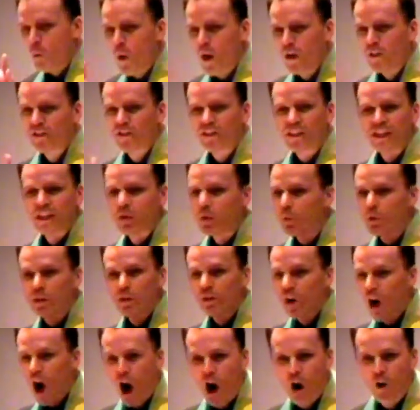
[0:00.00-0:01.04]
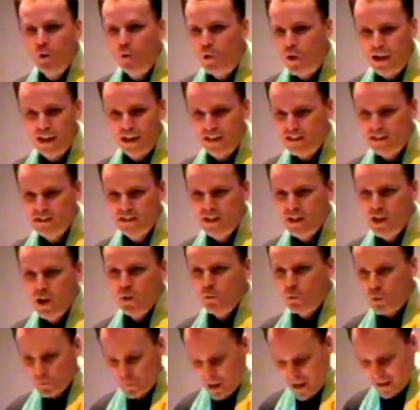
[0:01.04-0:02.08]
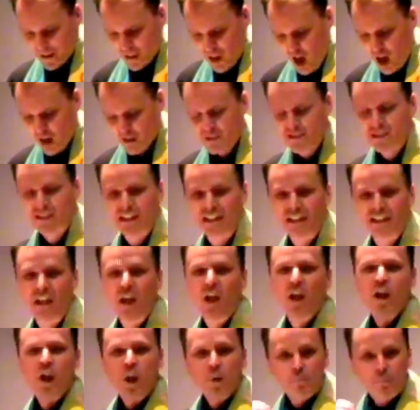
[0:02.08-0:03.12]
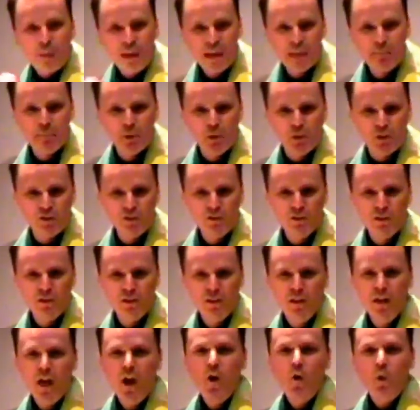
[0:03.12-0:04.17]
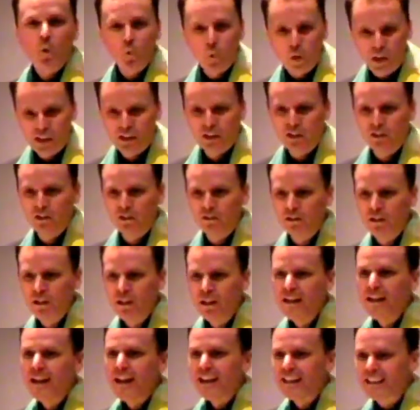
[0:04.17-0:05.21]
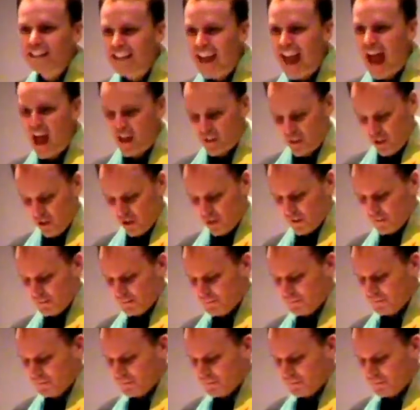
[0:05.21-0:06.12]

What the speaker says: one thing will always remain constant. People will gather.